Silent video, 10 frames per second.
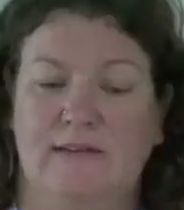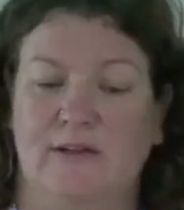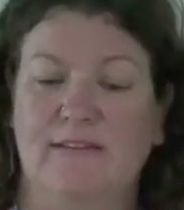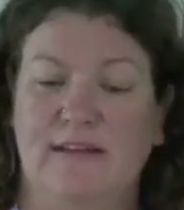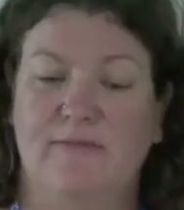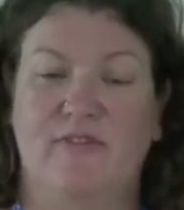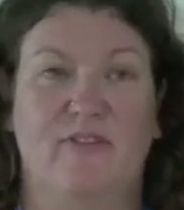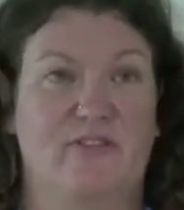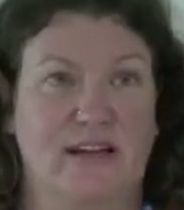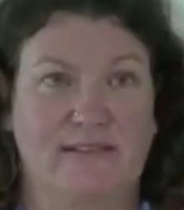So this
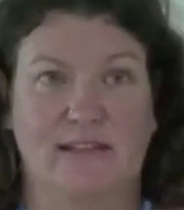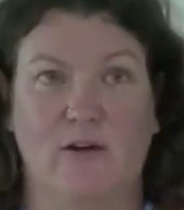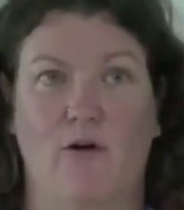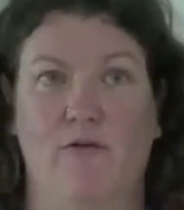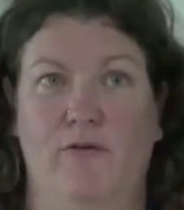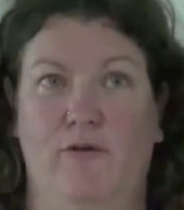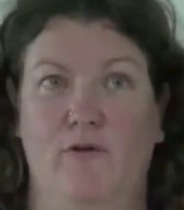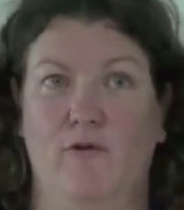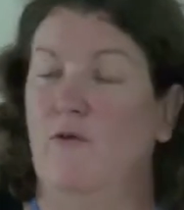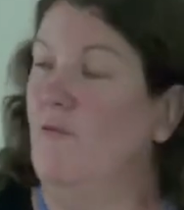gives just an
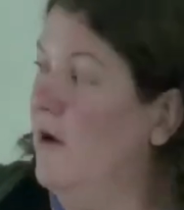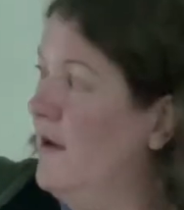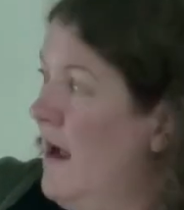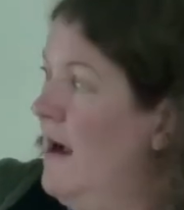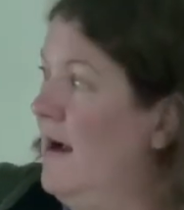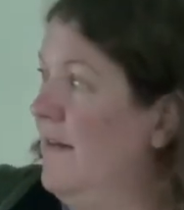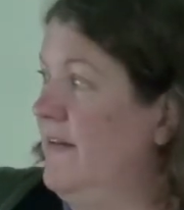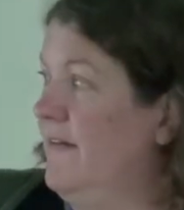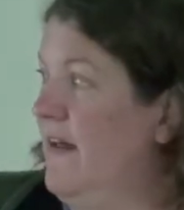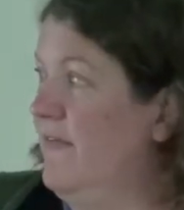overview what
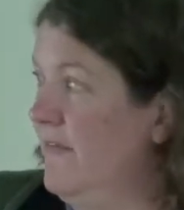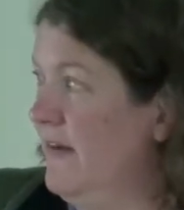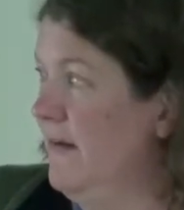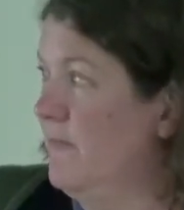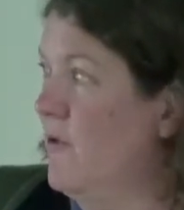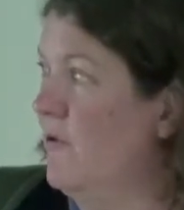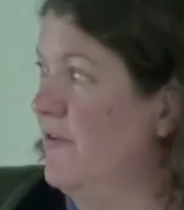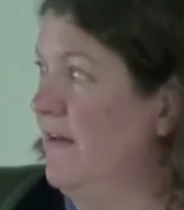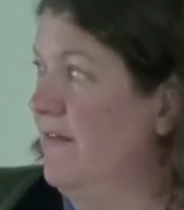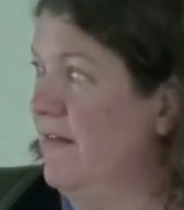are the seven
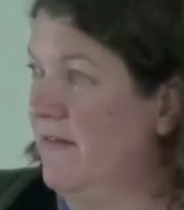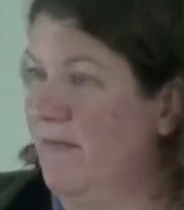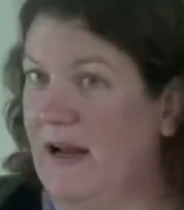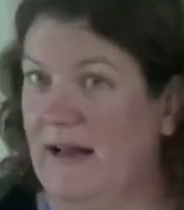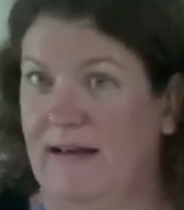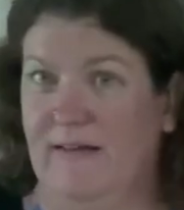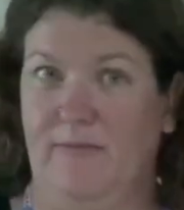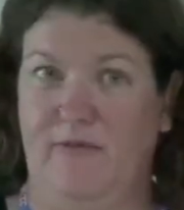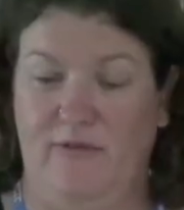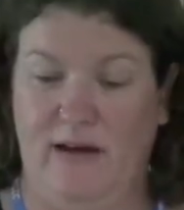processes,
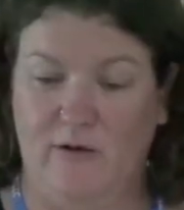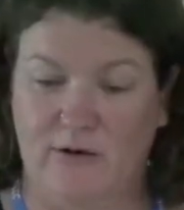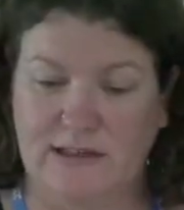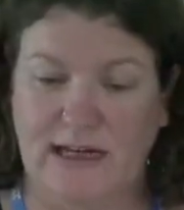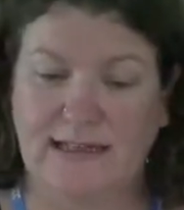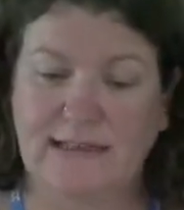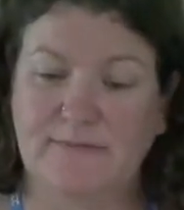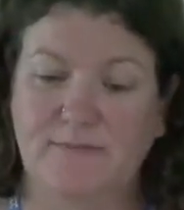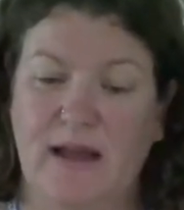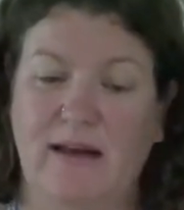mechanisms we looked at
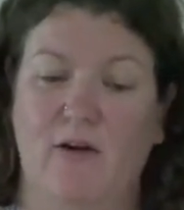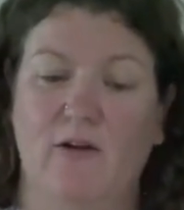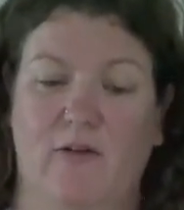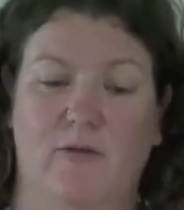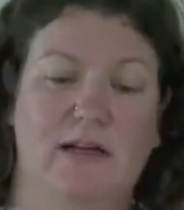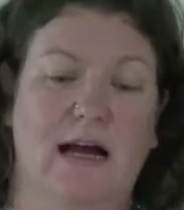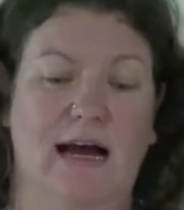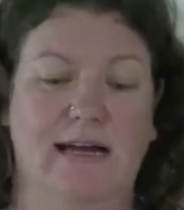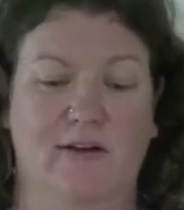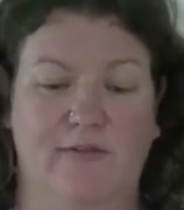and also what
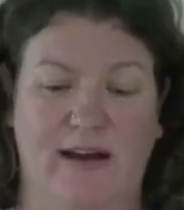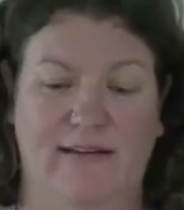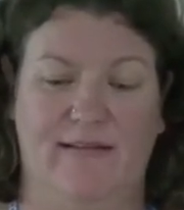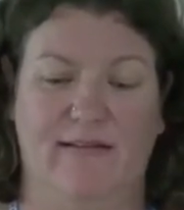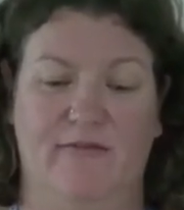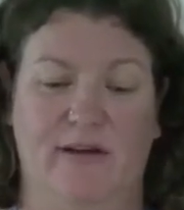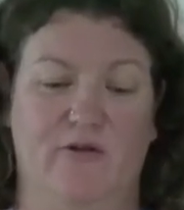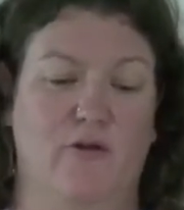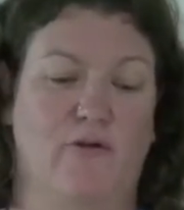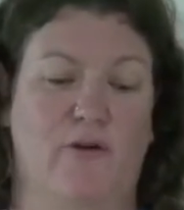kind of lessons
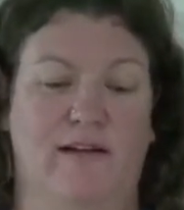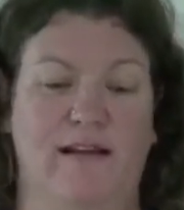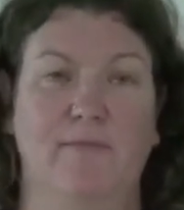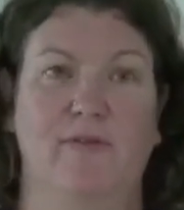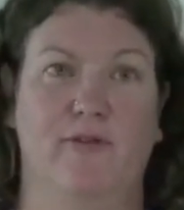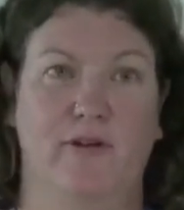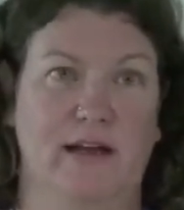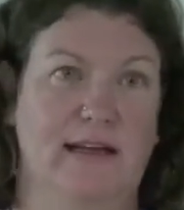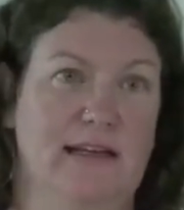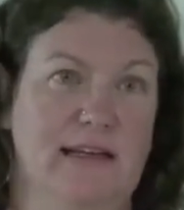we took. For example, for
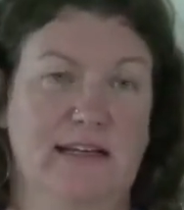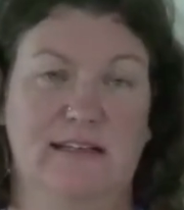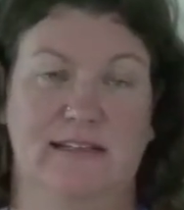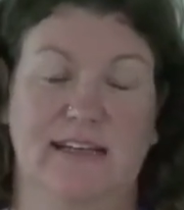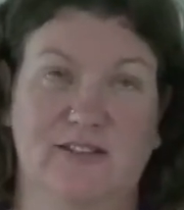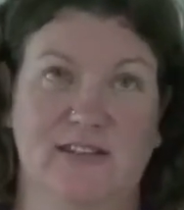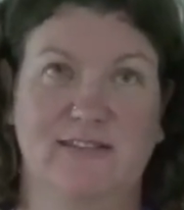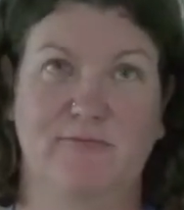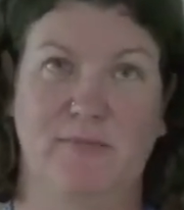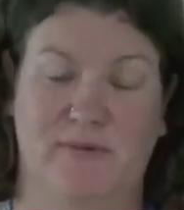the
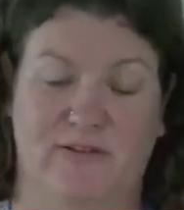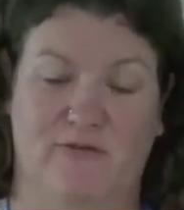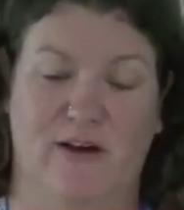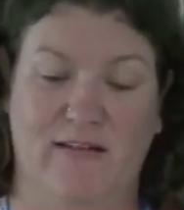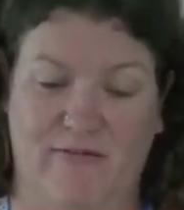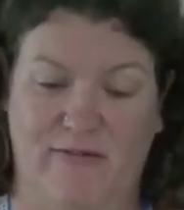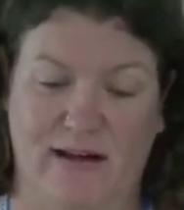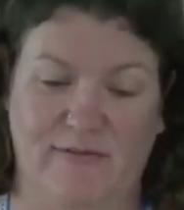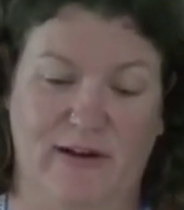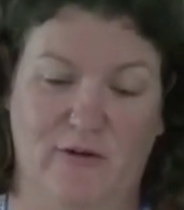Indigenous Peoples Trust
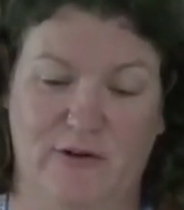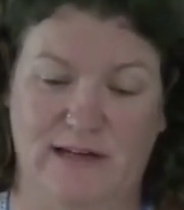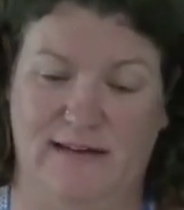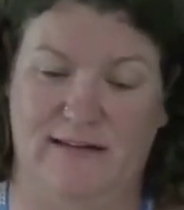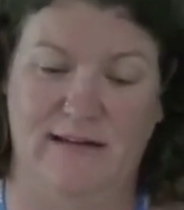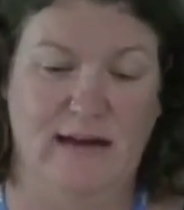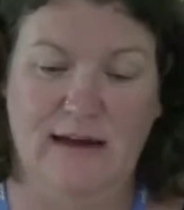Fund, we looked at